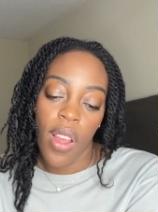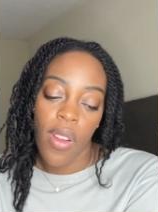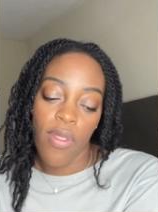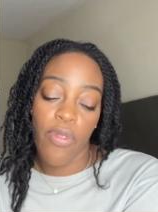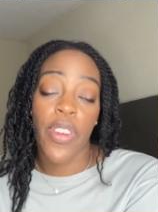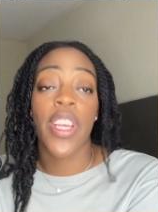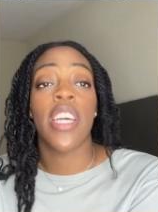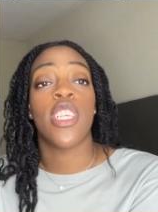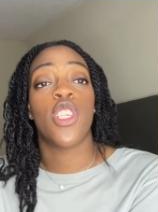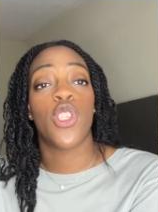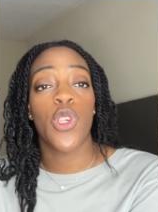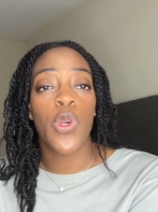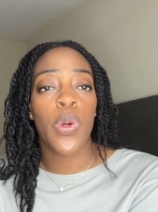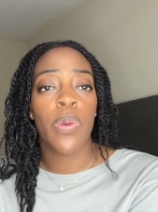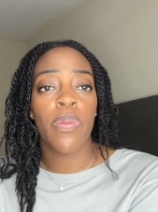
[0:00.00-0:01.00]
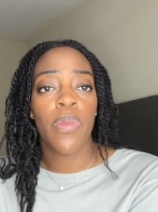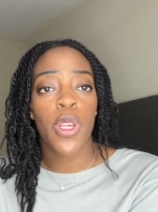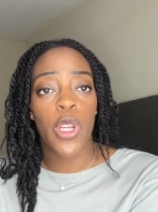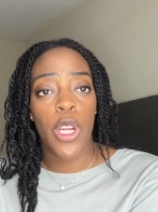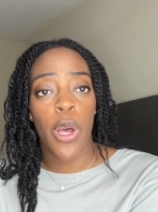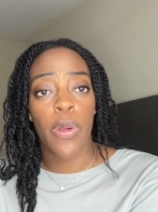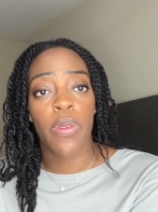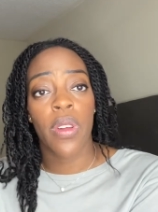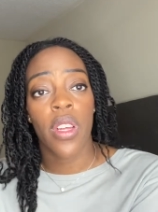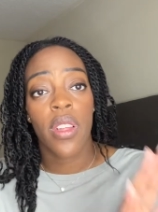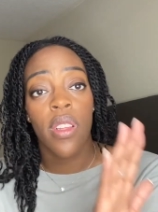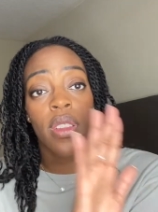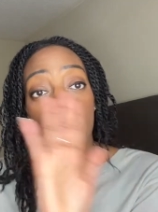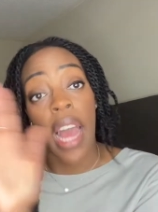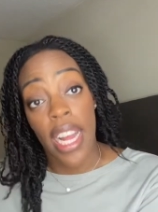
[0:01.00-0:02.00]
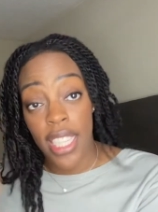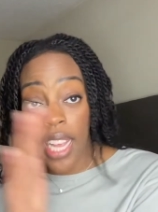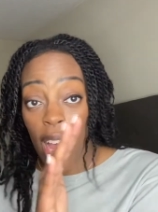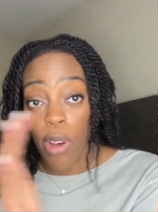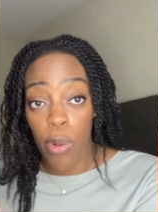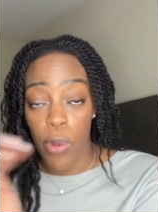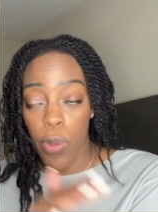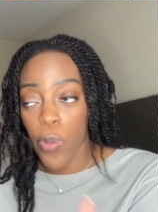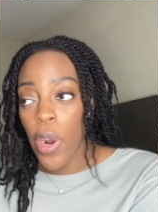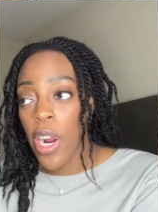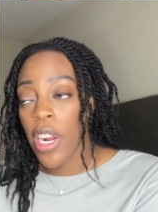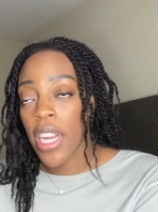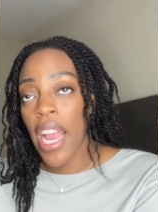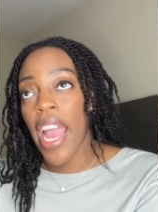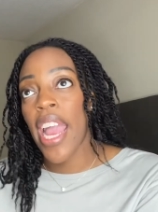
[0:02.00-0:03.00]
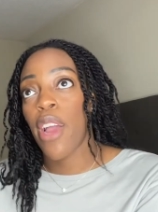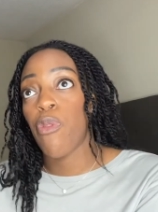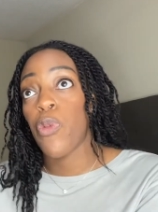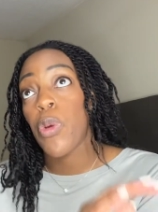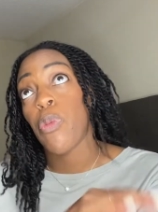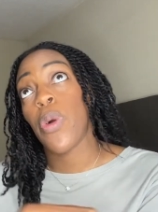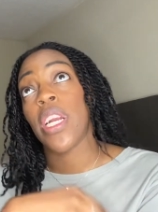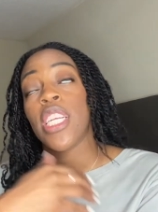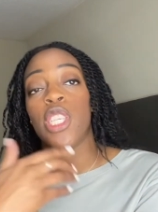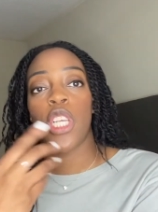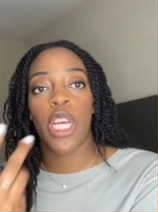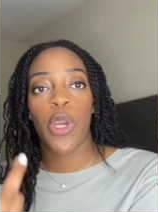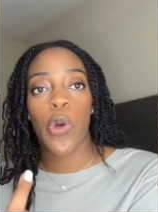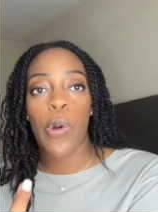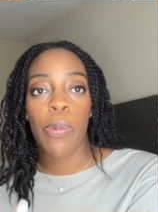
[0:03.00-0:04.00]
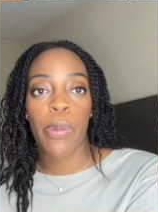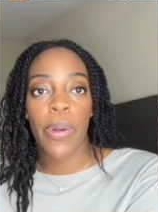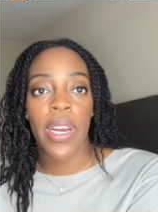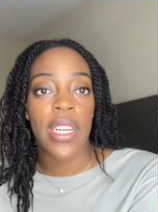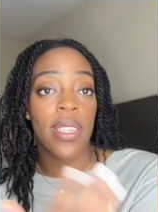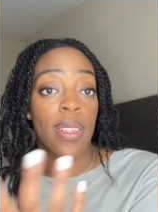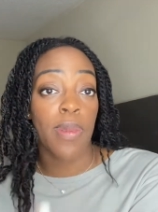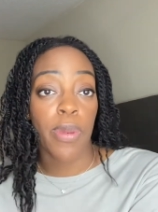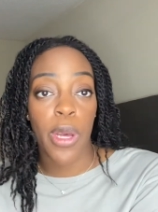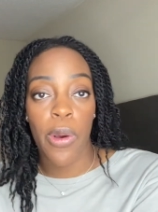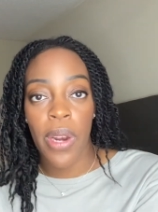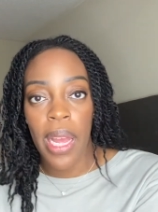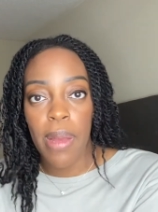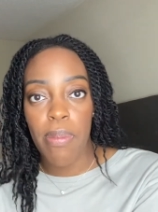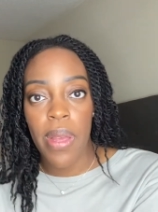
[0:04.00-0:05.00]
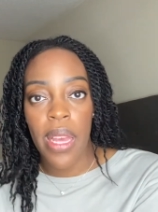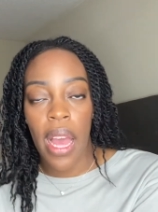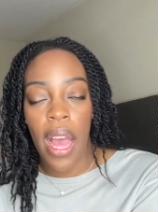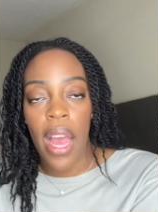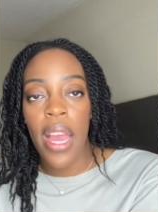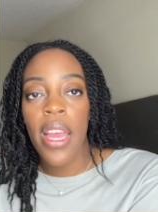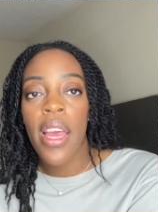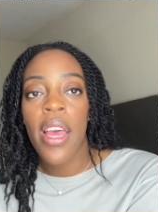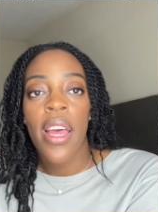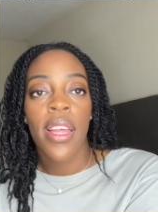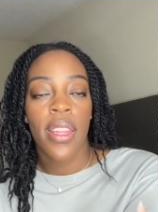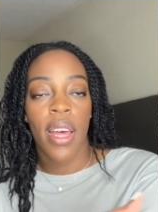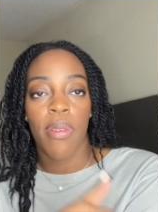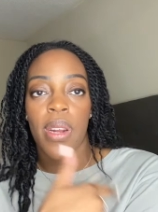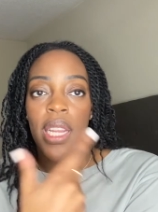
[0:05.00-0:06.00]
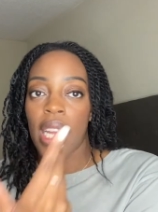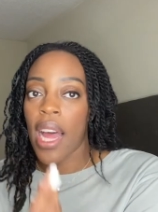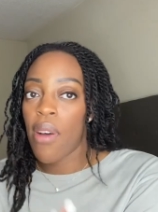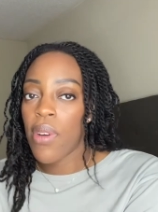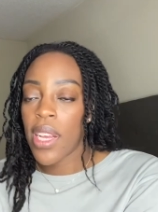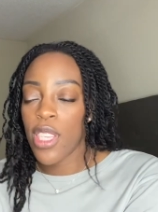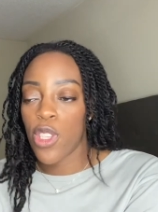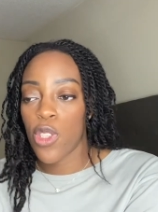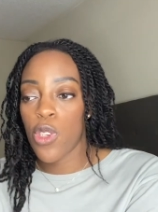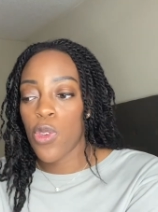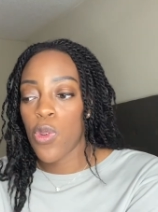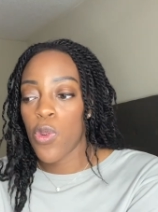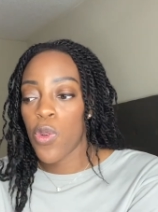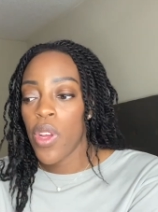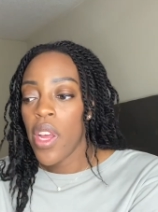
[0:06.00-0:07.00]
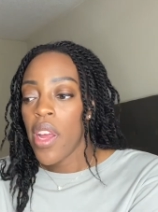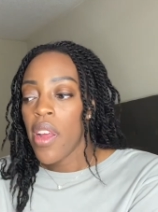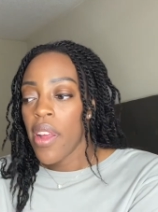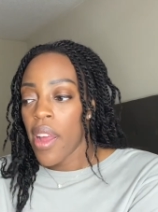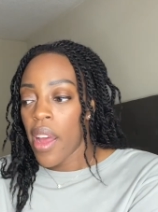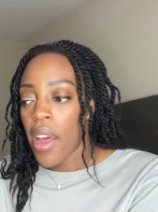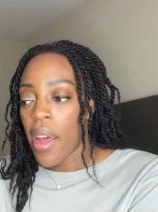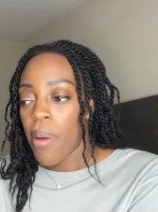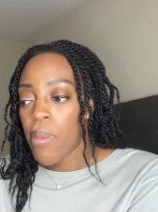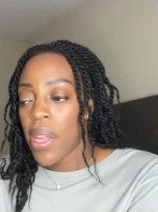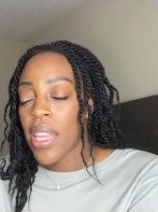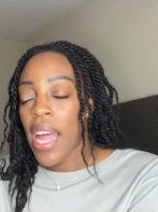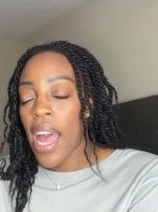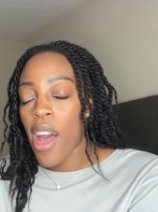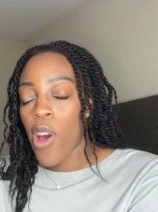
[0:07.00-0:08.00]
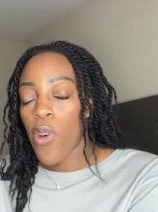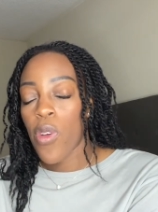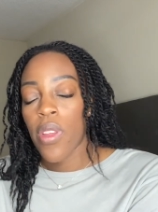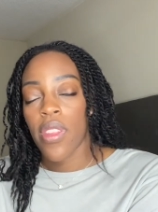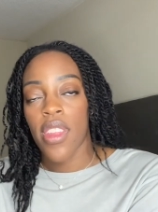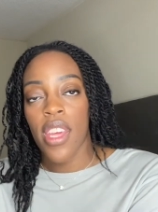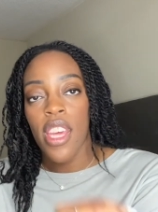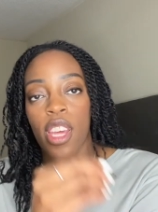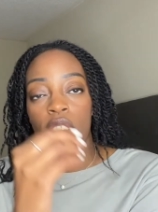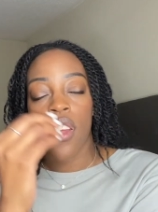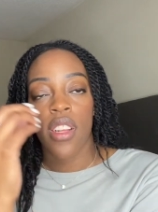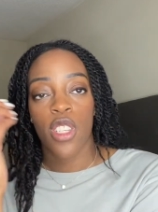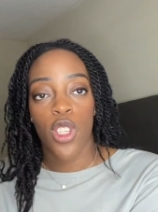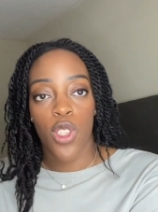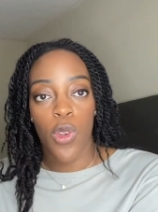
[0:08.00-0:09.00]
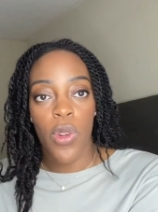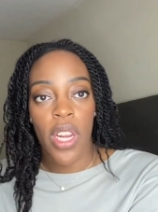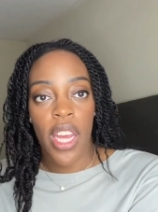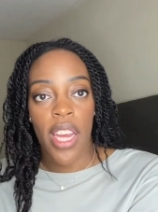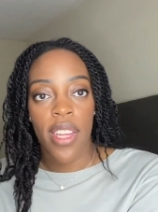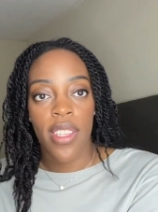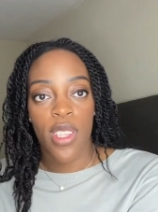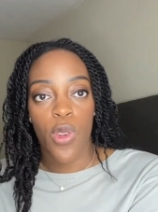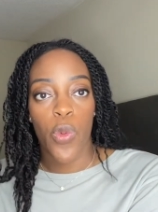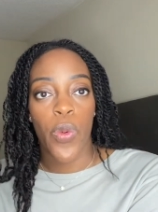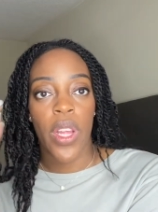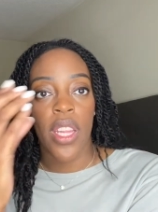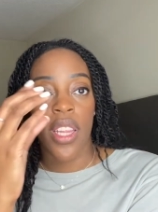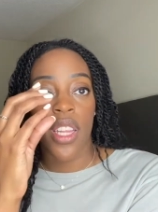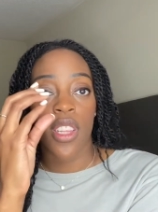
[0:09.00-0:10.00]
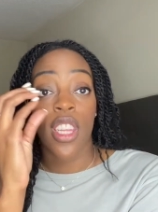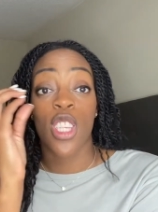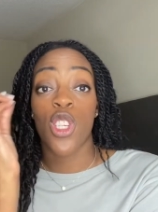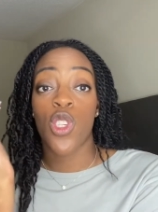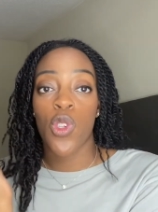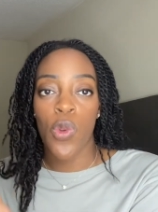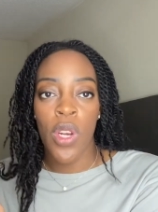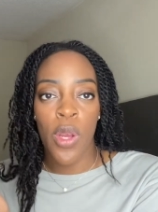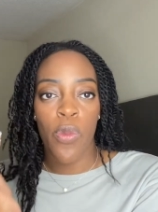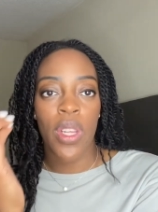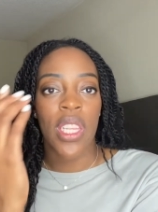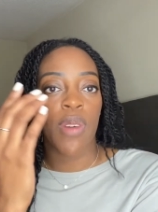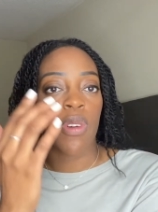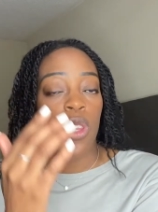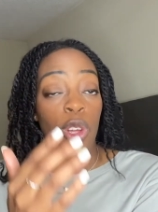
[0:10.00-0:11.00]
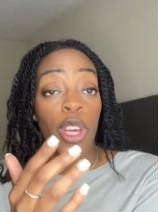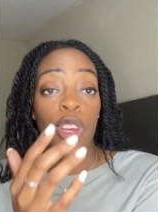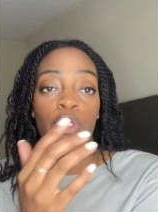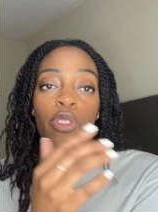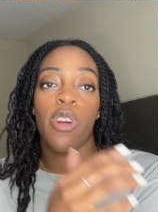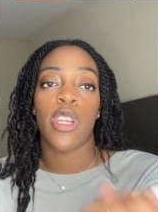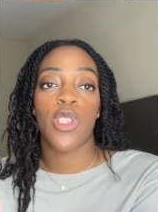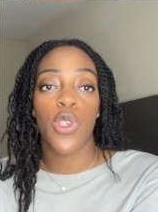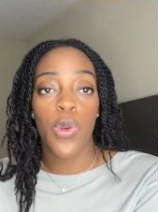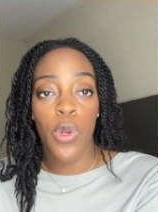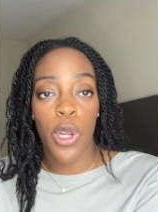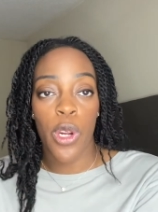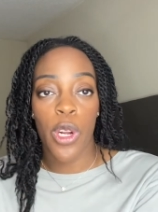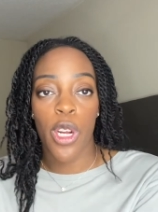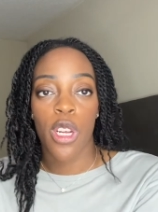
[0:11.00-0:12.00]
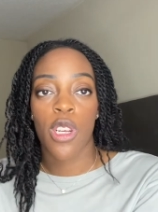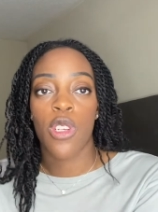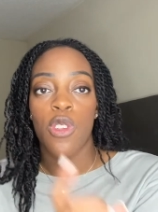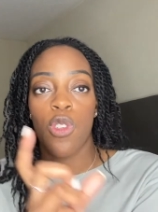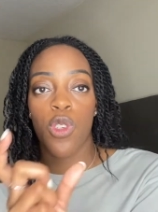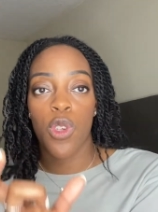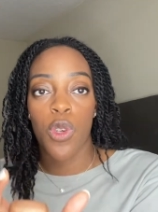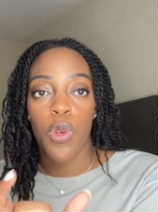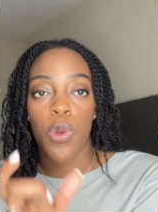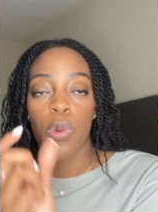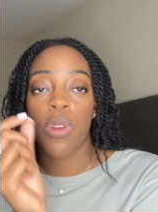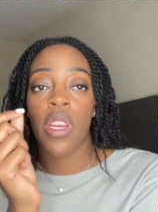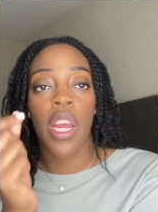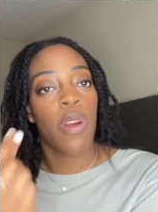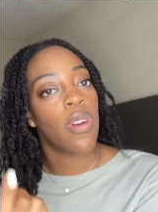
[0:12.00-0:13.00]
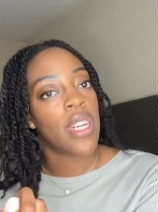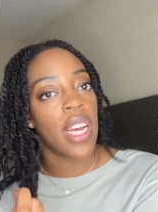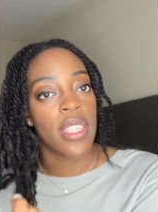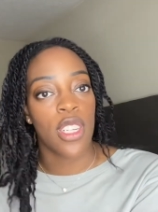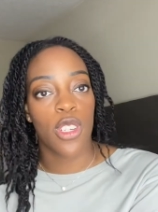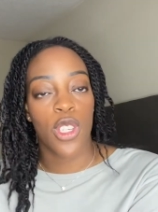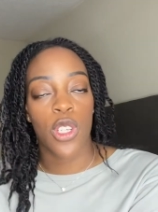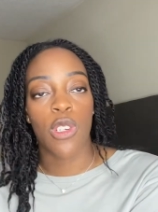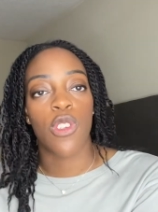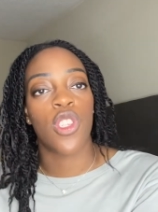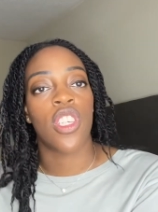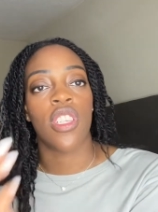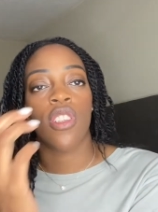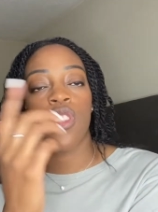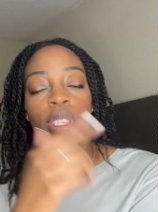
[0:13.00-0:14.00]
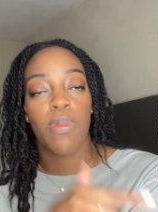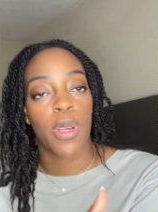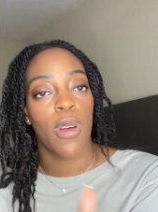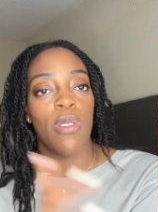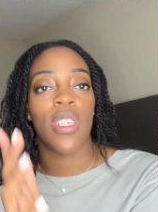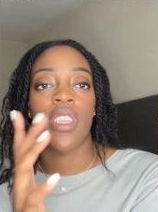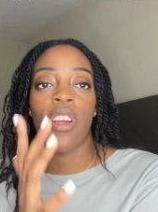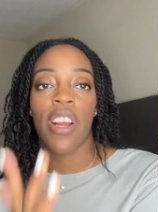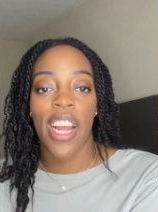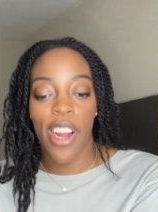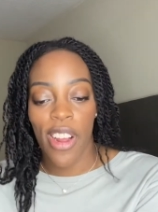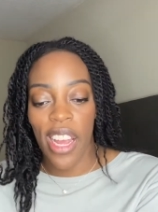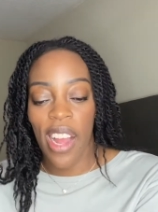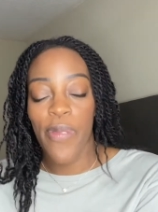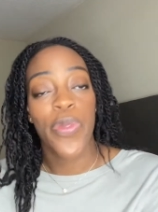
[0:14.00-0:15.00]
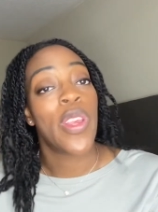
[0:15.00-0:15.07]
via Zoom, you know, that's how it would work. And we wanted to incorporate a zip code API that would allow us to uh, allow the student when the student when they were looking for a tutor to narrow down their search to zip codes in their area.